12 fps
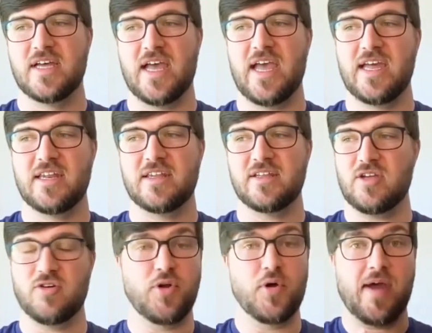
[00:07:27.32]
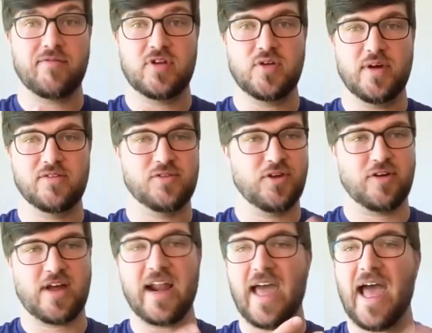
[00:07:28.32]
and you don't have to do it. So
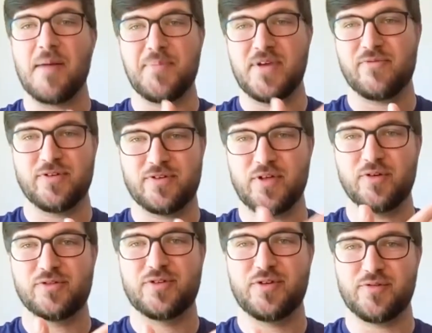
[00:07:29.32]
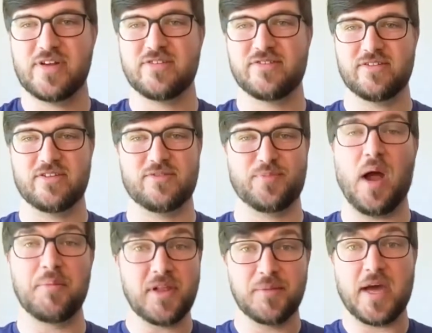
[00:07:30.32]
you're kind of happy for those 2 reasons. It's
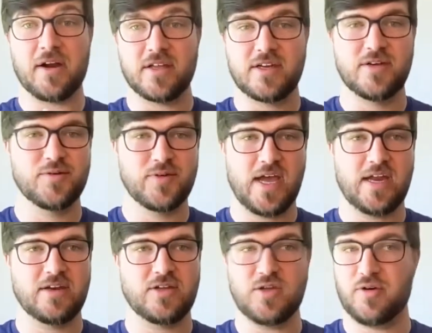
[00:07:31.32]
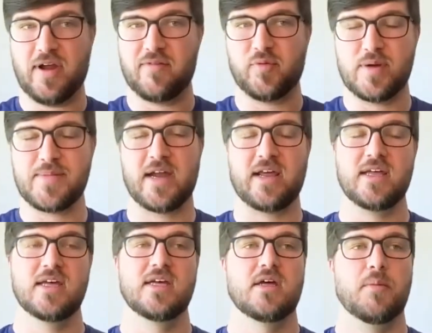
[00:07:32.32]
probably better than you, and you don't have to worry about it.
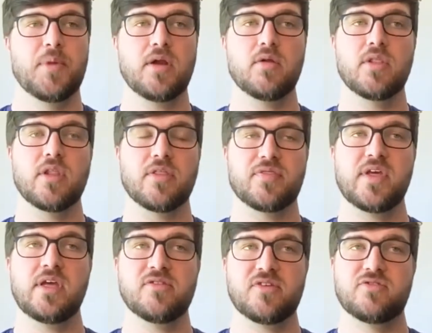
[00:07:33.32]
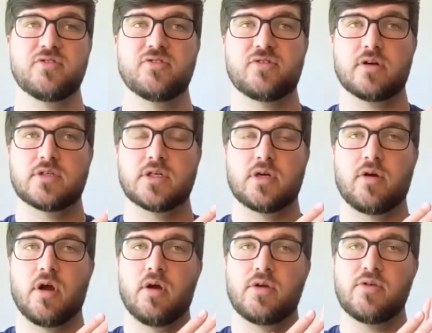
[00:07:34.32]
But the things, as you start to
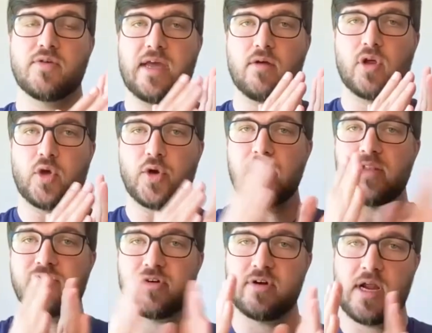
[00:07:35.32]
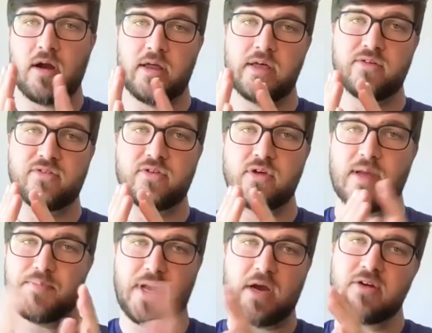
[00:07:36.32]
grow, you get good in certain areas, you
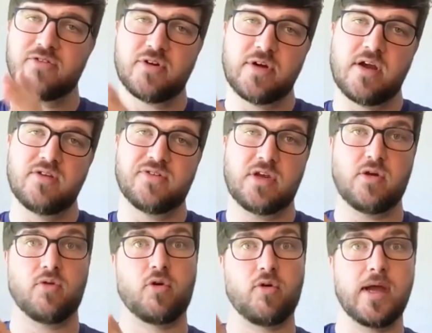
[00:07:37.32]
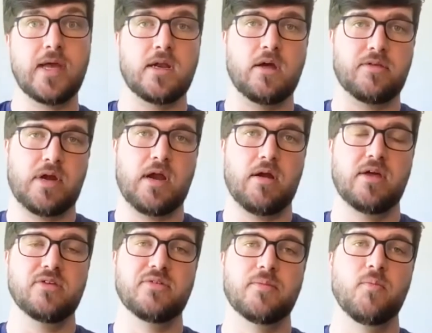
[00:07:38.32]
get better in certain areas, and you're great in other
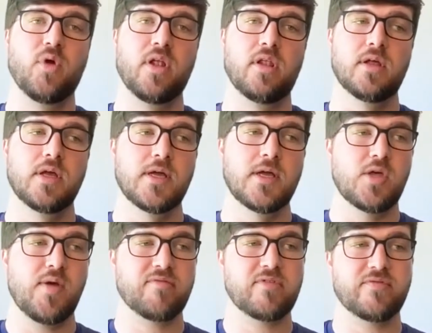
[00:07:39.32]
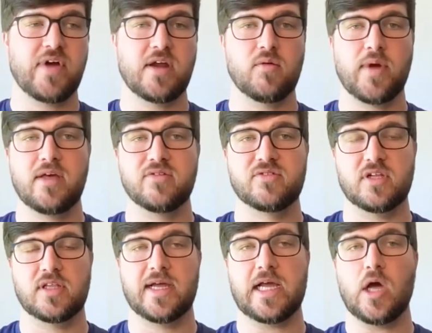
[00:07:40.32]
areas. Well, you have to find ways
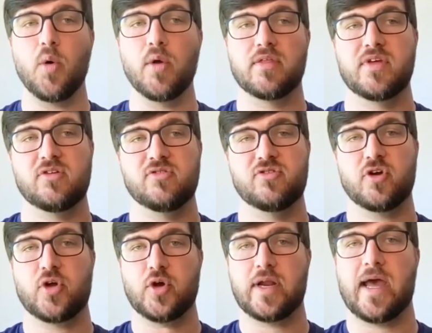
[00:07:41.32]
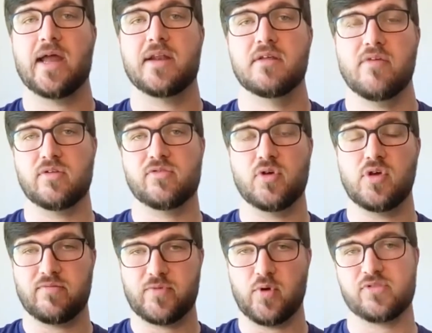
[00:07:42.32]
to let go of the things you're good at so
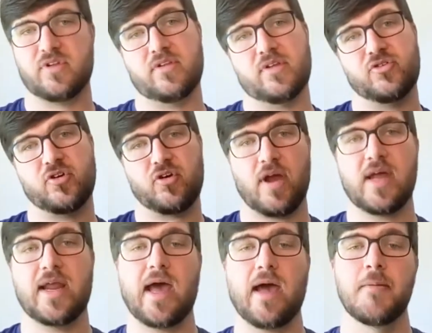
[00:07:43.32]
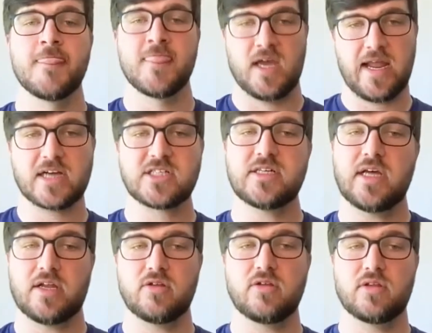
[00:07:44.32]
you can focus on things you're great at. And
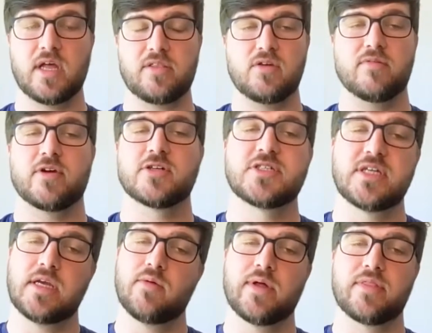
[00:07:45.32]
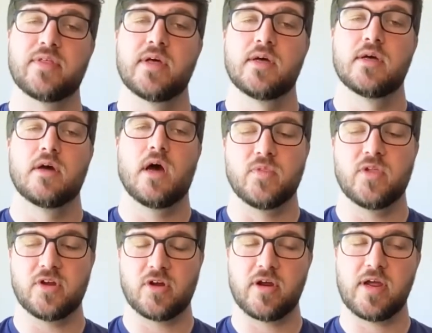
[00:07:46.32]
actually, at the university, with
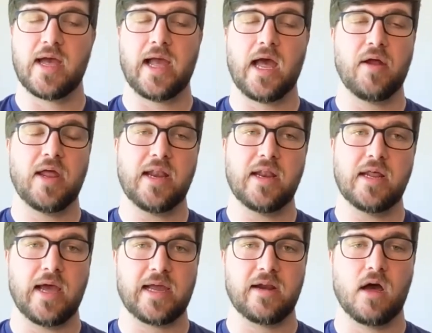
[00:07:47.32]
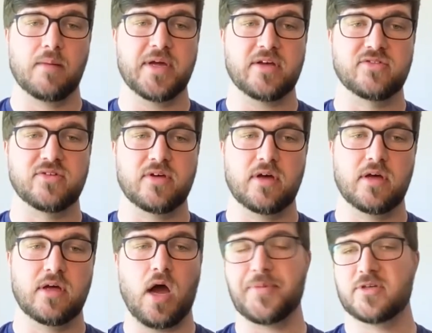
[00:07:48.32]
the degree I got in economics,
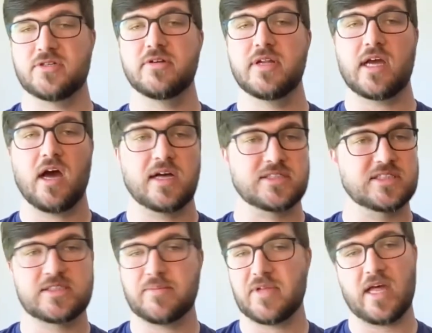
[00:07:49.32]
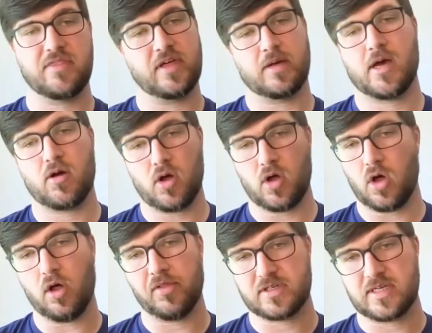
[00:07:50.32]
opportunity cost is something I think about
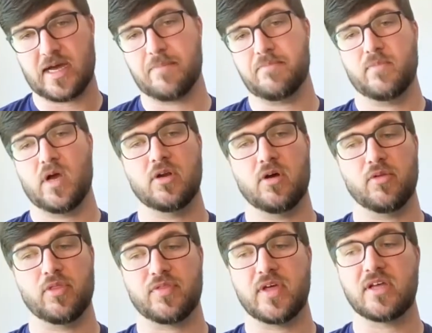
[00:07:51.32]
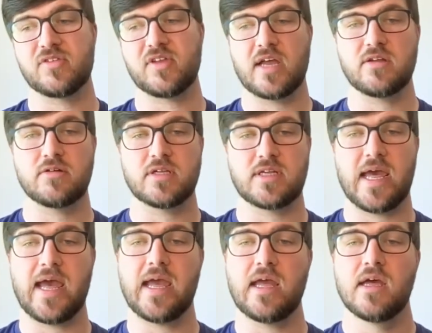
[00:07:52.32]
all the time. The things that I do
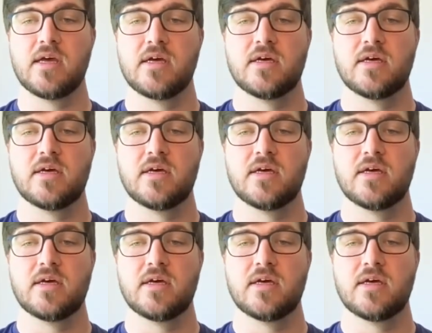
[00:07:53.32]
today,